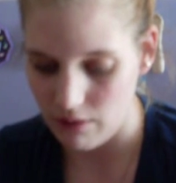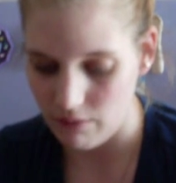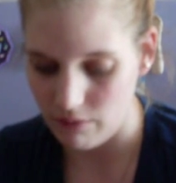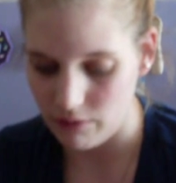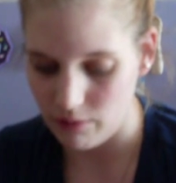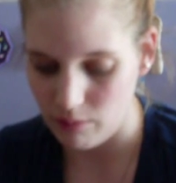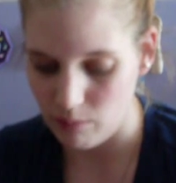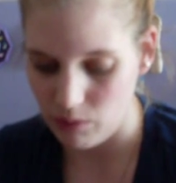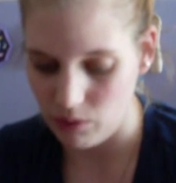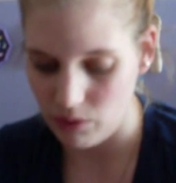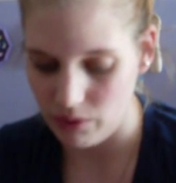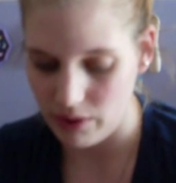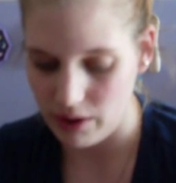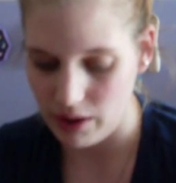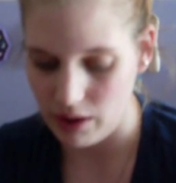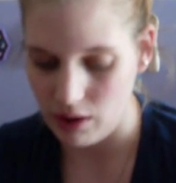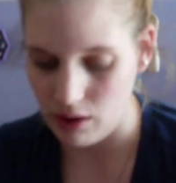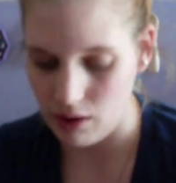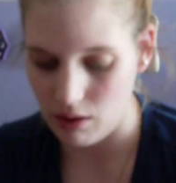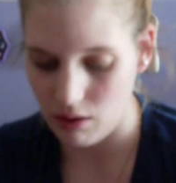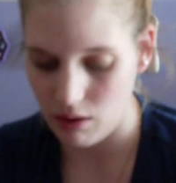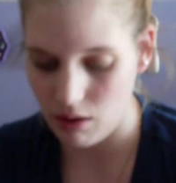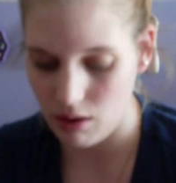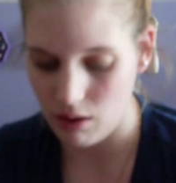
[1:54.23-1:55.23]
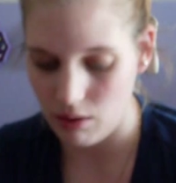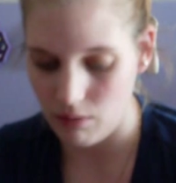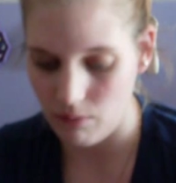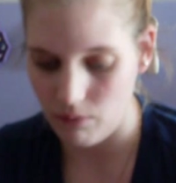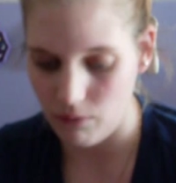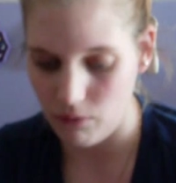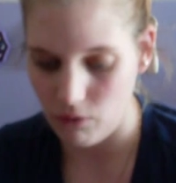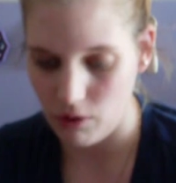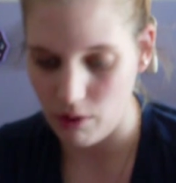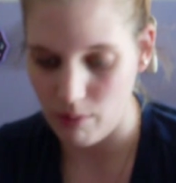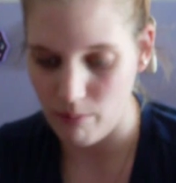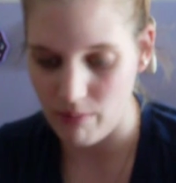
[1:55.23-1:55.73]
comfortable and they
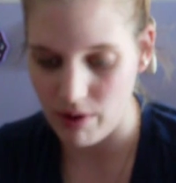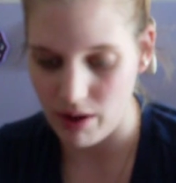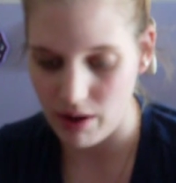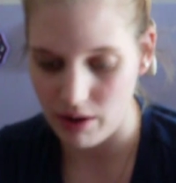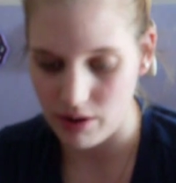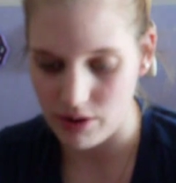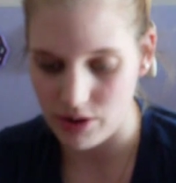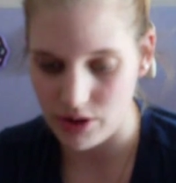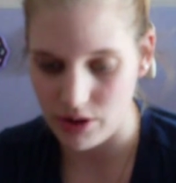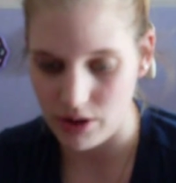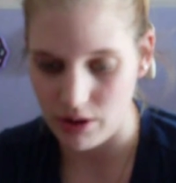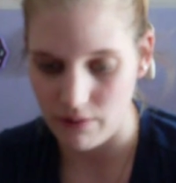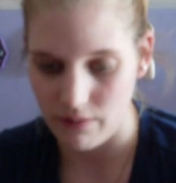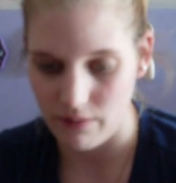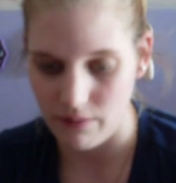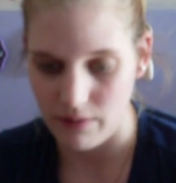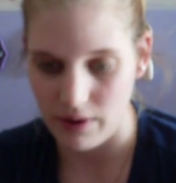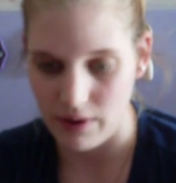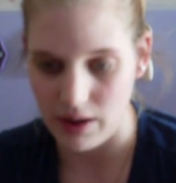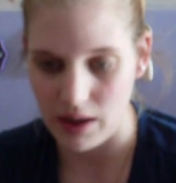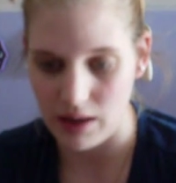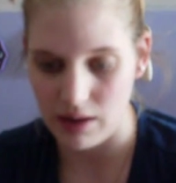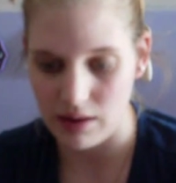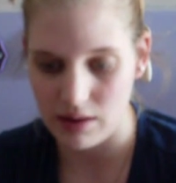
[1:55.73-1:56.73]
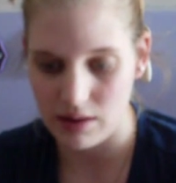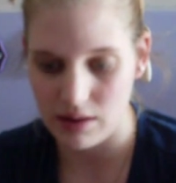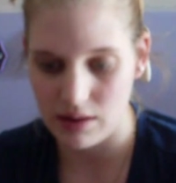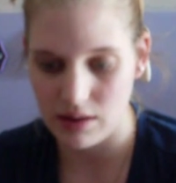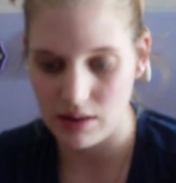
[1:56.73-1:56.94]
conform better to your feet.